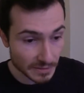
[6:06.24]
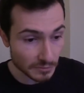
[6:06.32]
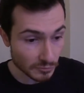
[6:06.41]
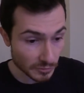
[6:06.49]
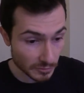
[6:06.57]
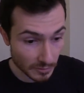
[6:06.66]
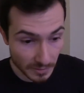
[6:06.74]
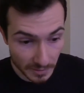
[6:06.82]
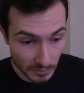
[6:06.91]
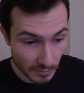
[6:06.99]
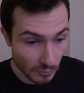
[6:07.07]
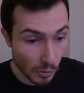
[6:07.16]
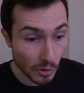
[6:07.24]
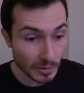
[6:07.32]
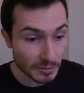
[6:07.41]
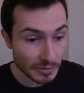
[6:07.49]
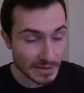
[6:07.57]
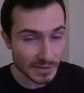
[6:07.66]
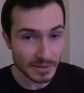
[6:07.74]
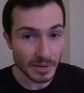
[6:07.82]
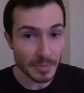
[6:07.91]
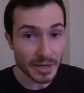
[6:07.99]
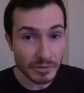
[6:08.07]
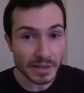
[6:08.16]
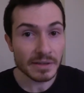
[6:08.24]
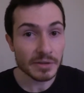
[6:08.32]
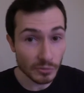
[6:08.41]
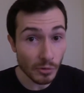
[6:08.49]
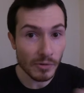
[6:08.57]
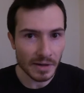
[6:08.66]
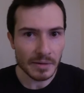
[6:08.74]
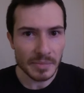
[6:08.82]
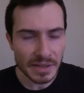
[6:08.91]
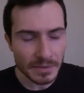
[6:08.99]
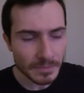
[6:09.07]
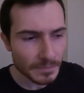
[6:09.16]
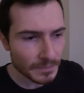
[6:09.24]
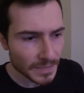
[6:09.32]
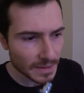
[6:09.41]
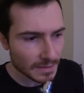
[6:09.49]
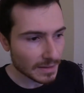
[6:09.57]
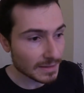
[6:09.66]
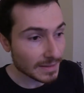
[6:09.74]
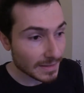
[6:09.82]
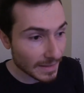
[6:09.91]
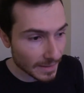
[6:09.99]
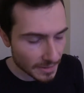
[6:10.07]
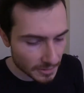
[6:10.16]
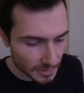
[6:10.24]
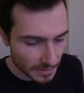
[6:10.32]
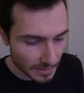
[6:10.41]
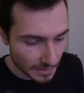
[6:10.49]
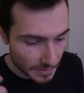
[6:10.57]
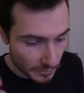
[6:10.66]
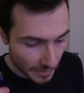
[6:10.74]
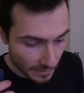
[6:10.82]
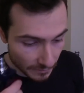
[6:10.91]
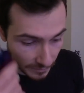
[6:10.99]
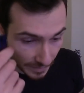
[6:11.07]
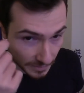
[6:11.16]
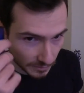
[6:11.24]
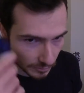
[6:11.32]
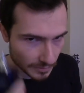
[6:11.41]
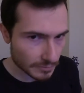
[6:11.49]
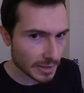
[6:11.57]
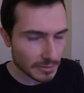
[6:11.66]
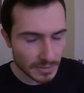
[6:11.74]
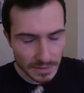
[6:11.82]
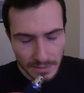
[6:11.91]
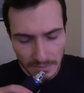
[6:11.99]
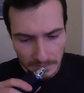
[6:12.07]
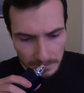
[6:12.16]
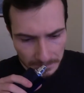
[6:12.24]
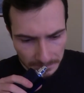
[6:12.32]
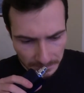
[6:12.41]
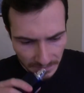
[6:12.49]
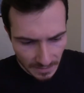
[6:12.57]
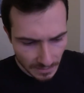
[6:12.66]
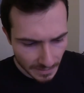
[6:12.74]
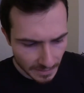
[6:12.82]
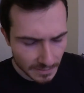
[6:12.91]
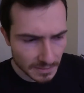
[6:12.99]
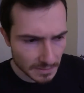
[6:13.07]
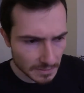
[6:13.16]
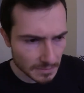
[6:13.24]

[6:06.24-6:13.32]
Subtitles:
in New York or Walgreens in America. You know what I mean. And there you can find those fragrances, like a